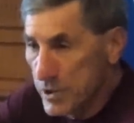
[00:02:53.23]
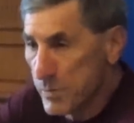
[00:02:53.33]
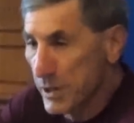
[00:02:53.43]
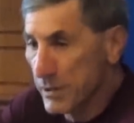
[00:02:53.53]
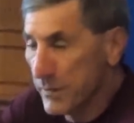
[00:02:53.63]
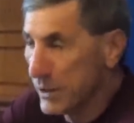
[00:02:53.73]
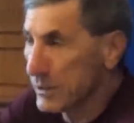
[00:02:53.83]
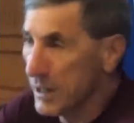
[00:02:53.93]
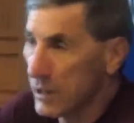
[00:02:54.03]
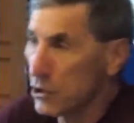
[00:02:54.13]
we spread the
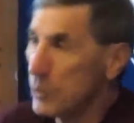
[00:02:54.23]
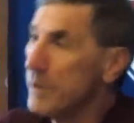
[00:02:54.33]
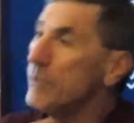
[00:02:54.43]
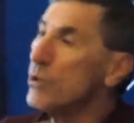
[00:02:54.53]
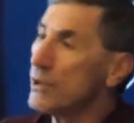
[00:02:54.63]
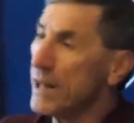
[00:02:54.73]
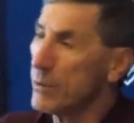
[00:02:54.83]
field out a little bit more.